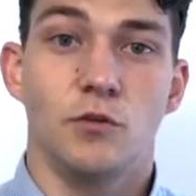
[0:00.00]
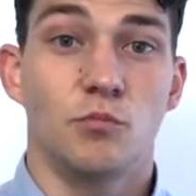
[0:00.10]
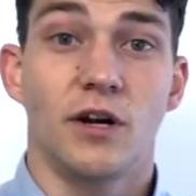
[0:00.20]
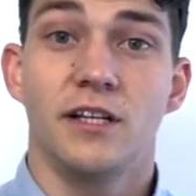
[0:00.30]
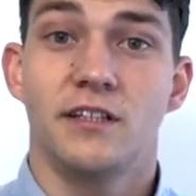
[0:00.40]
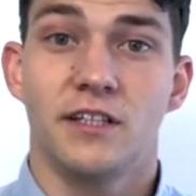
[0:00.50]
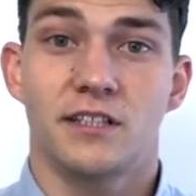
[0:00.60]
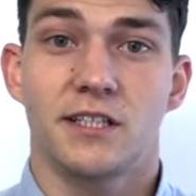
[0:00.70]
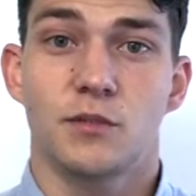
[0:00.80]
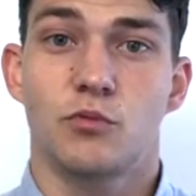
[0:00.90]
your brain
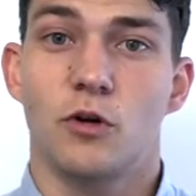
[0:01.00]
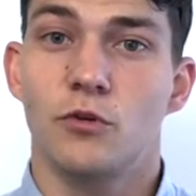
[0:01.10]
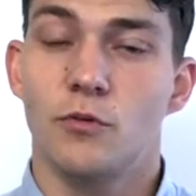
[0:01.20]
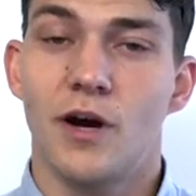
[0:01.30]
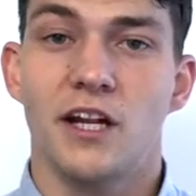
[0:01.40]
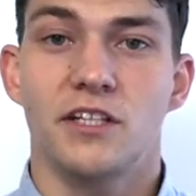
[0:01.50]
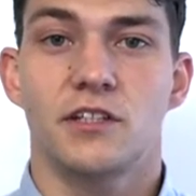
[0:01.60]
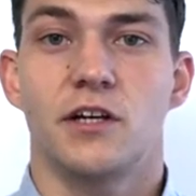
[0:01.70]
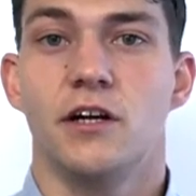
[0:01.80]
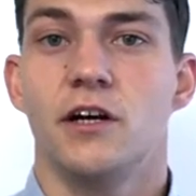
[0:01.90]
thinks there's a problem and it's
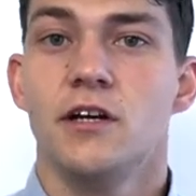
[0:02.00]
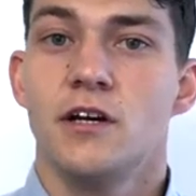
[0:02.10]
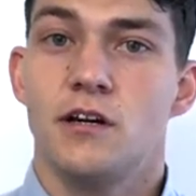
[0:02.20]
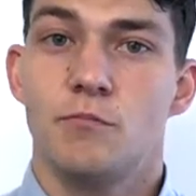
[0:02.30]
going to